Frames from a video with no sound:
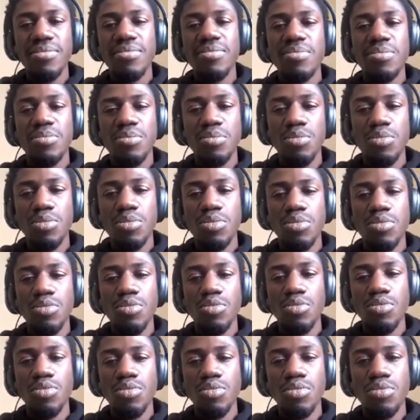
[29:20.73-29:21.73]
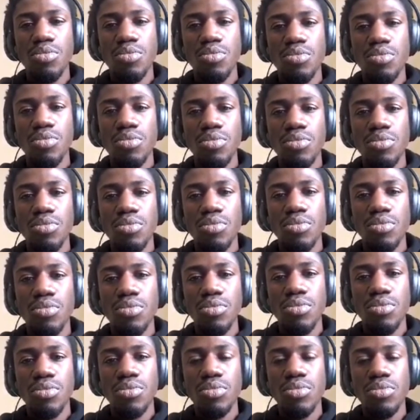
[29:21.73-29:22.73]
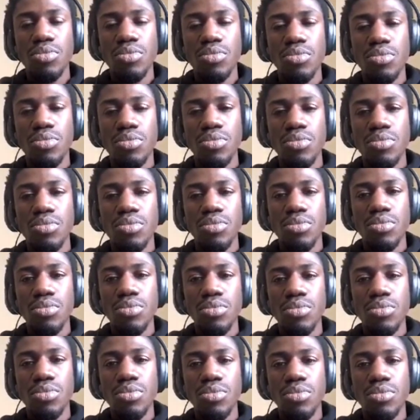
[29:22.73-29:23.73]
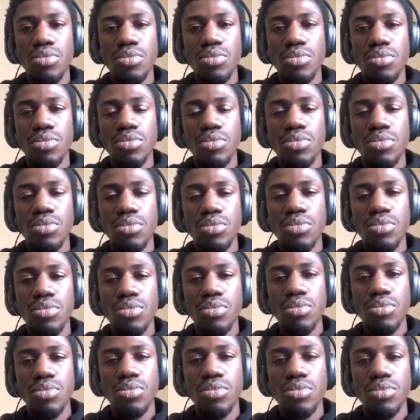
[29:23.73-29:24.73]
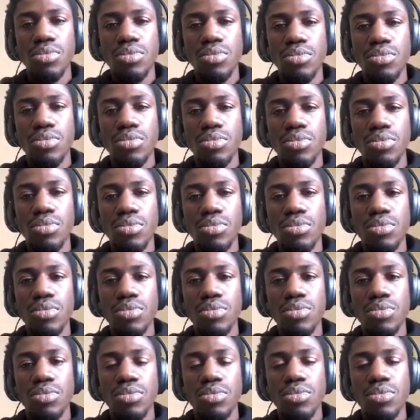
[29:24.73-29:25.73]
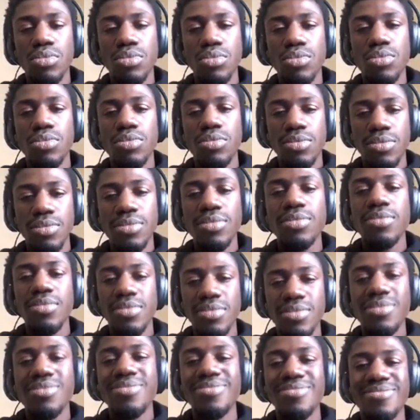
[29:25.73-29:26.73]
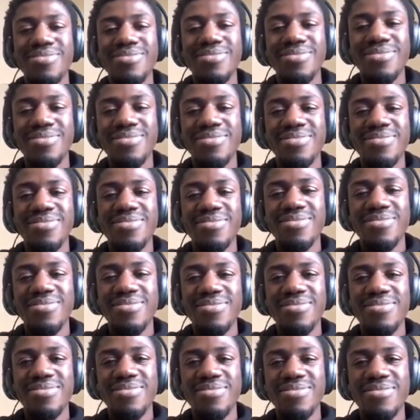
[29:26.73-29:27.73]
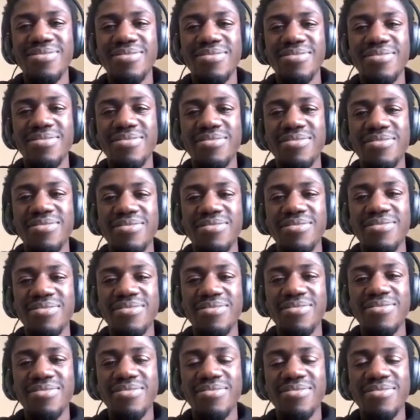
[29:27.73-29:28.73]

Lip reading: The person shown says nothing.